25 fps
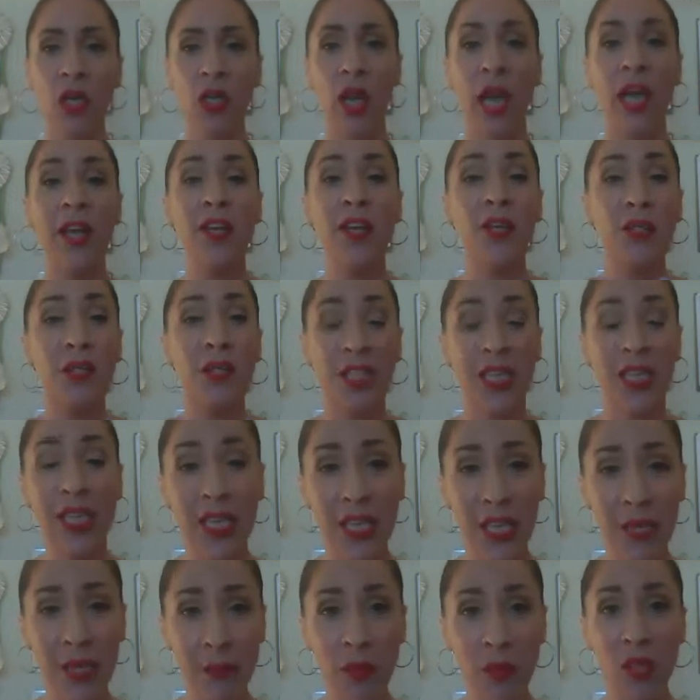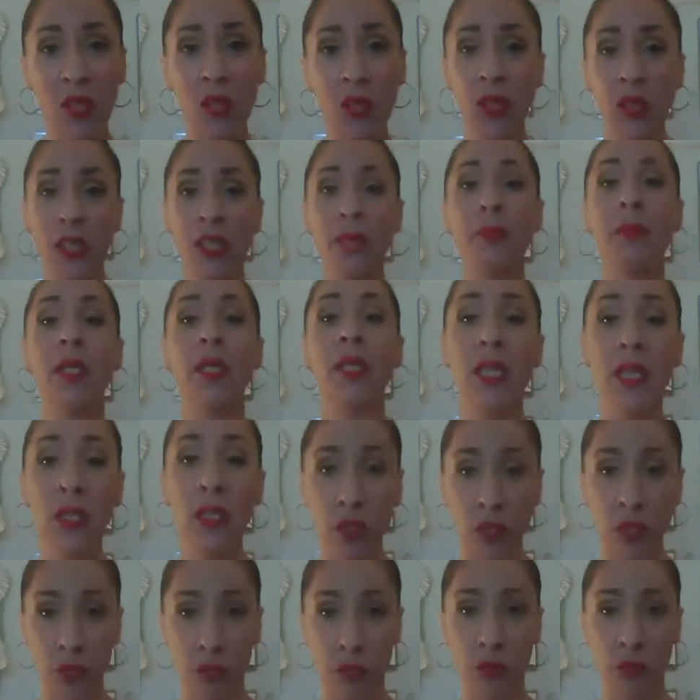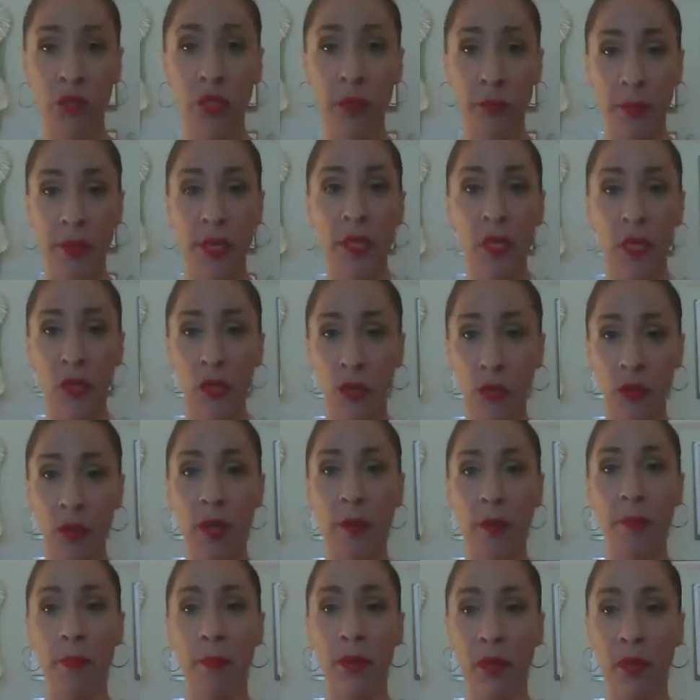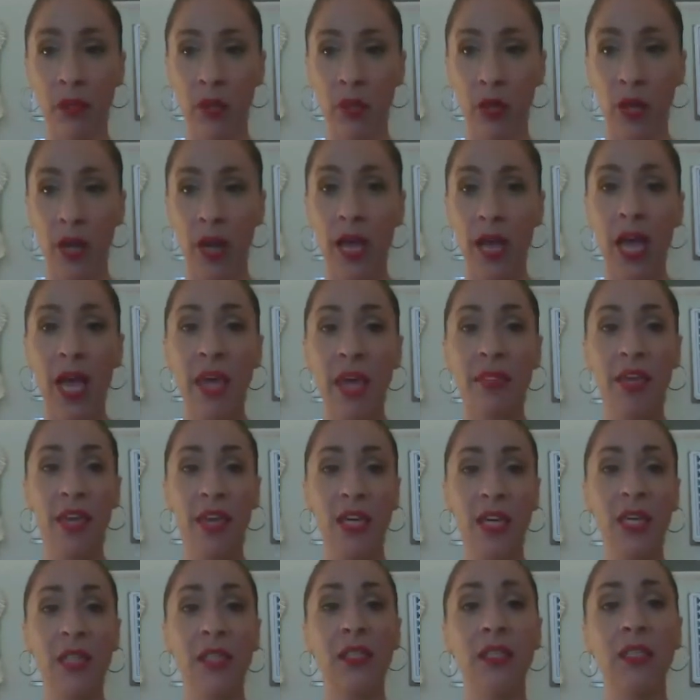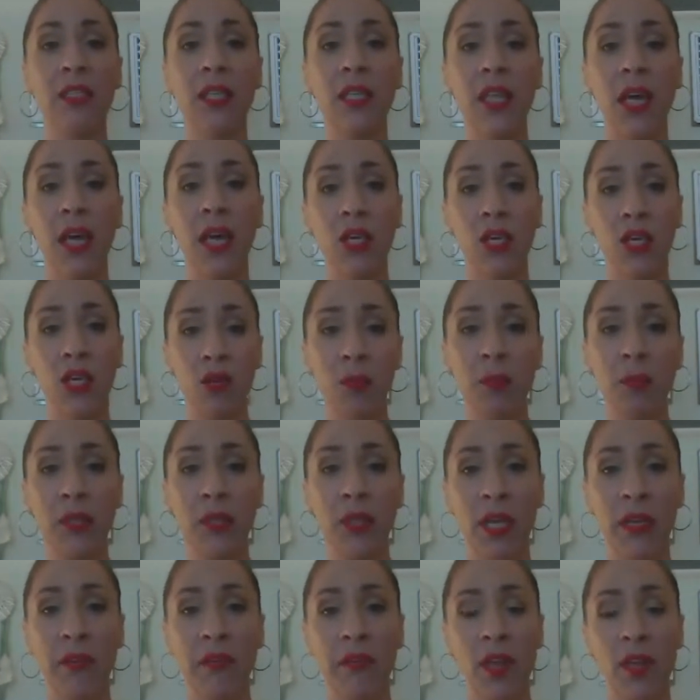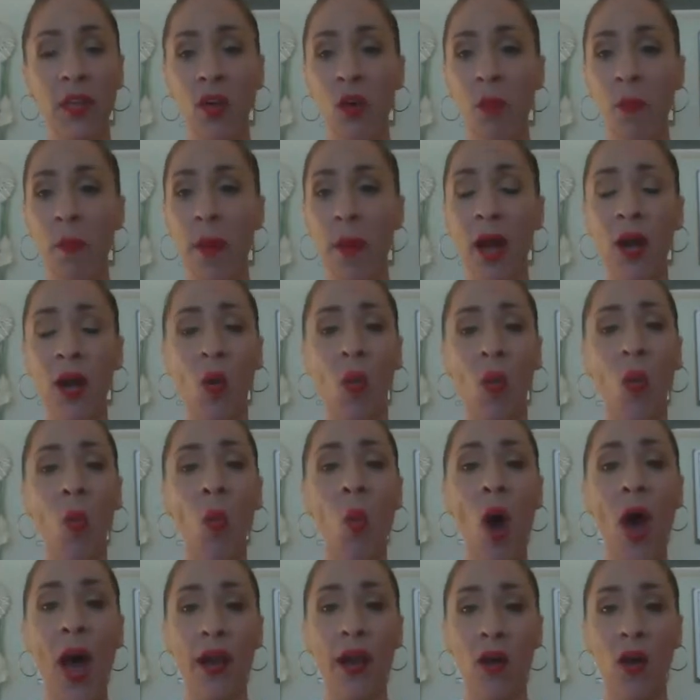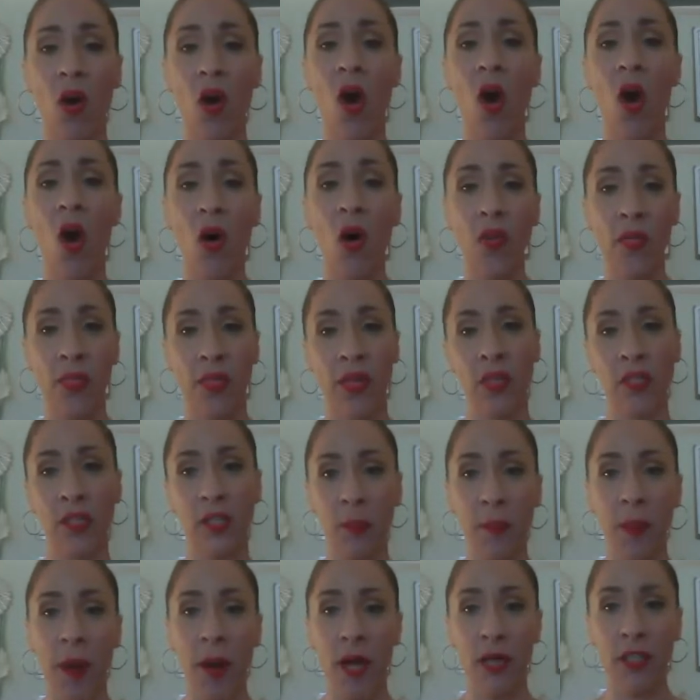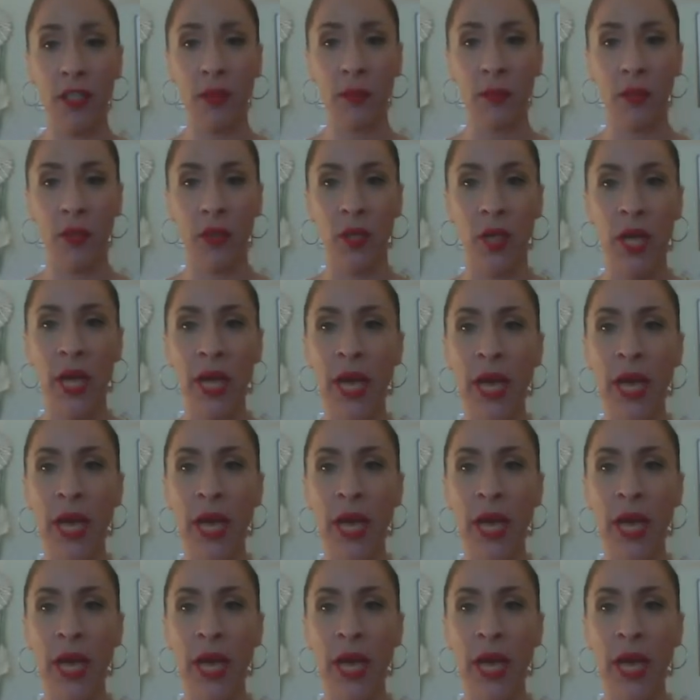And your team needs you to be their dream builder. They need to see that you believe that no matter what, all things are possible.